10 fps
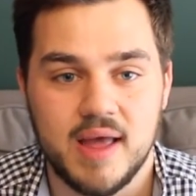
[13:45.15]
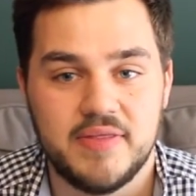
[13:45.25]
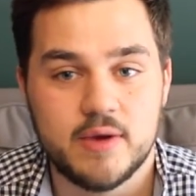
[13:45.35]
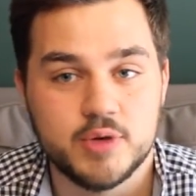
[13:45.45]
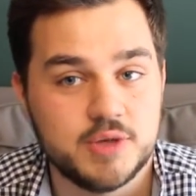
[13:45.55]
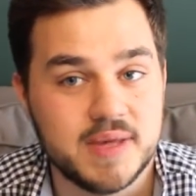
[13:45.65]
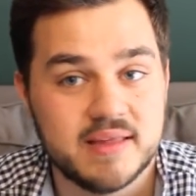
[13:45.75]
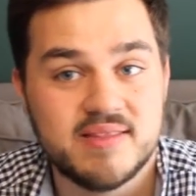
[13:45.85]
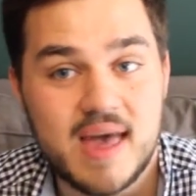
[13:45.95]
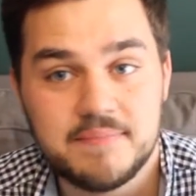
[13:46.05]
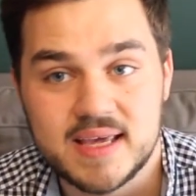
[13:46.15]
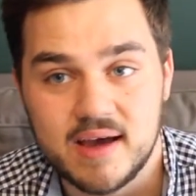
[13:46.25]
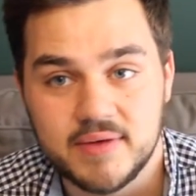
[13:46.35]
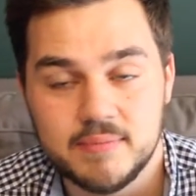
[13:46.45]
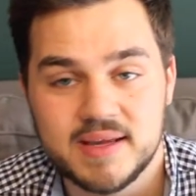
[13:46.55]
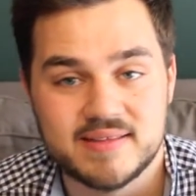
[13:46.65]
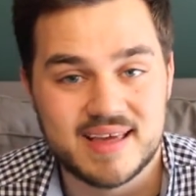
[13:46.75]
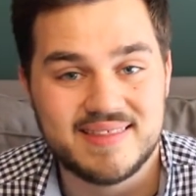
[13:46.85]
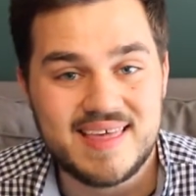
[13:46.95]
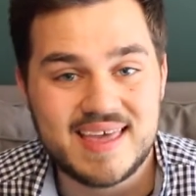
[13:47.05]
I think we should be accepting of it, because
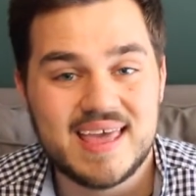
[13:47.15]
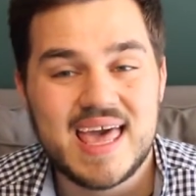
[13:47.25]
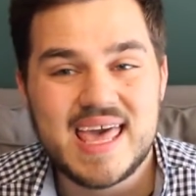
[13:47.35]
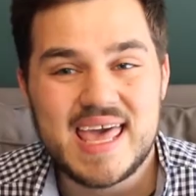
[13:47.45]
I think